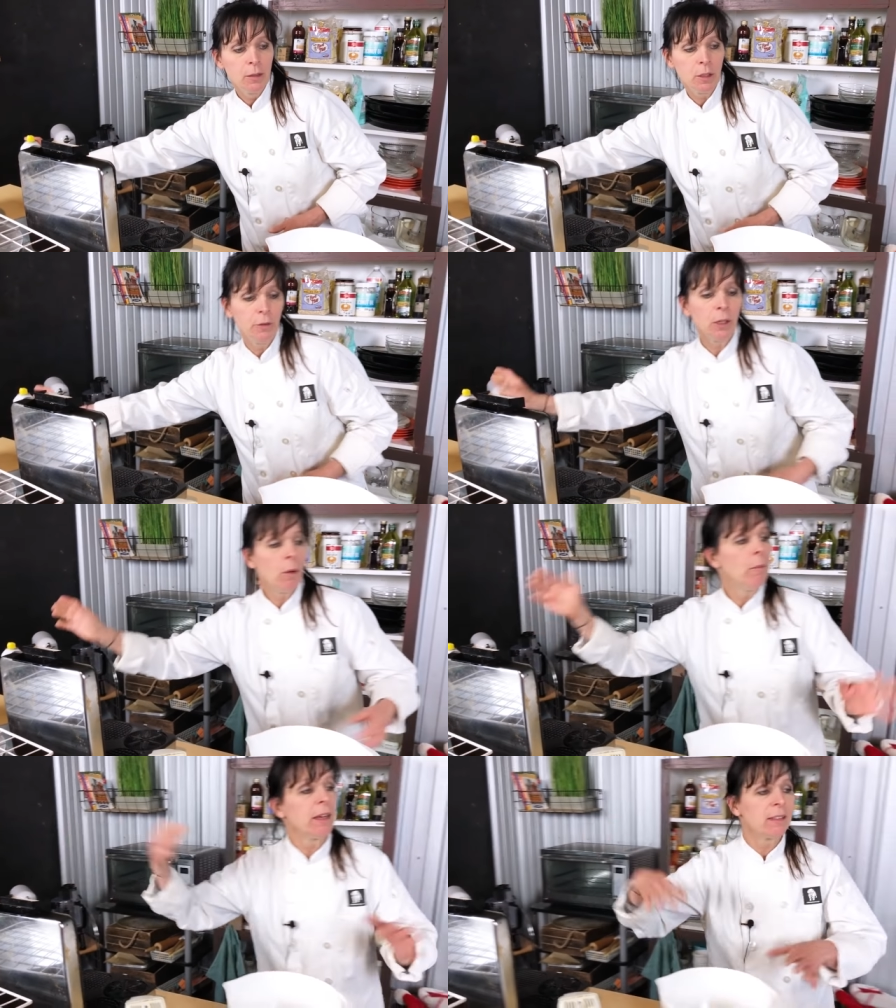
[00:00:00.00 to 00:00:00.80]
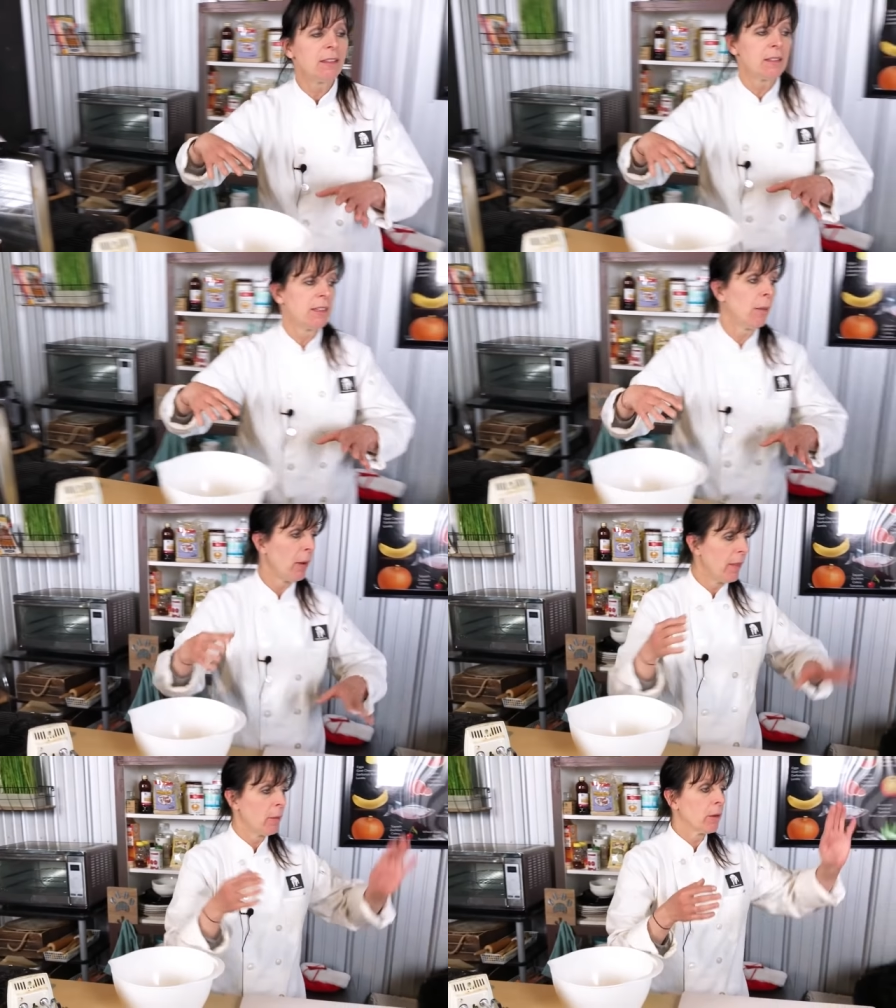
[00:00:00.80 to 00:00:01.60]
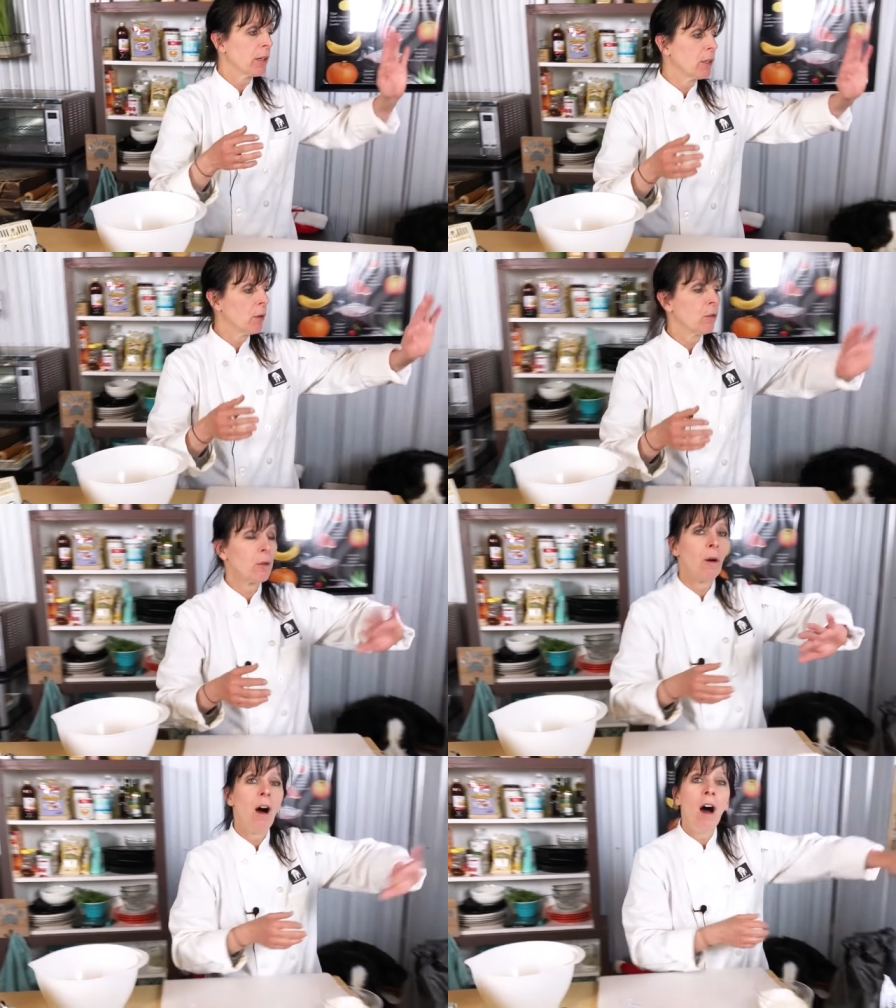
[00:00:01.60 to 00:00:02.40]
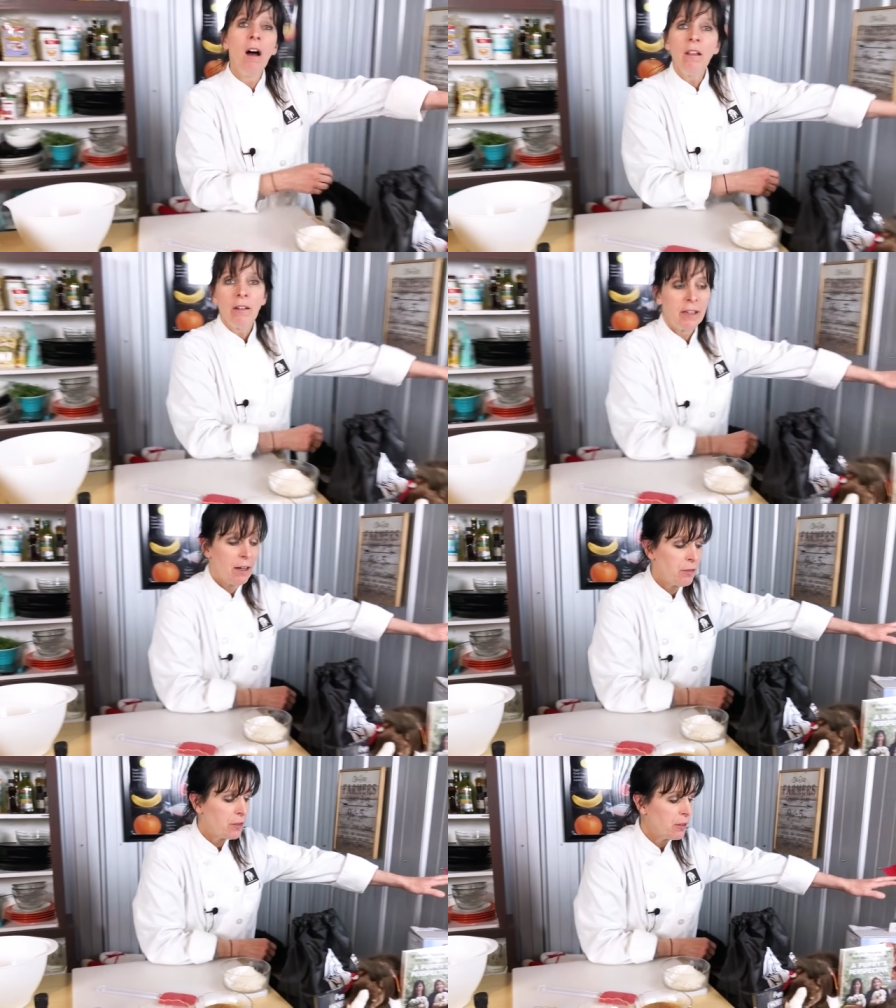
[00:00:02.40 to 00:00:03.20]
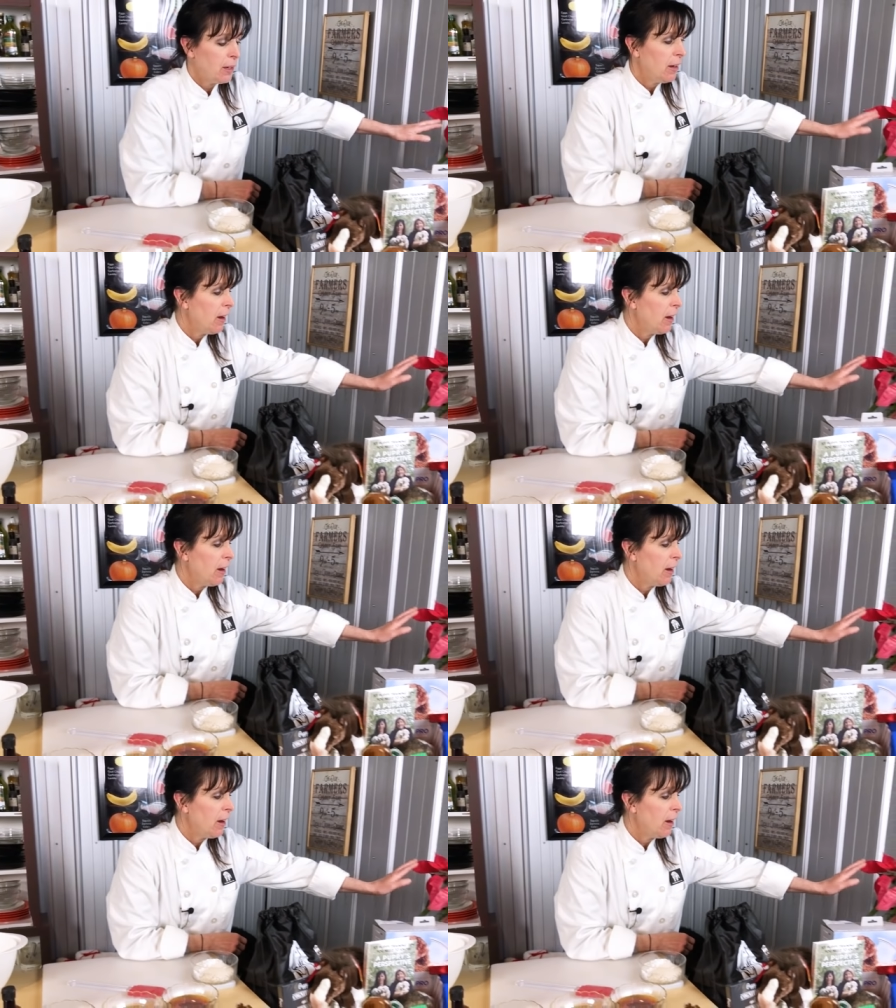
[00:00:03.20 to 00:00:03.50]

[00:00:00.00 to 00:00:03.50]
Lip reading: So I figure we'll mix this up and then we're going to go through all our gifts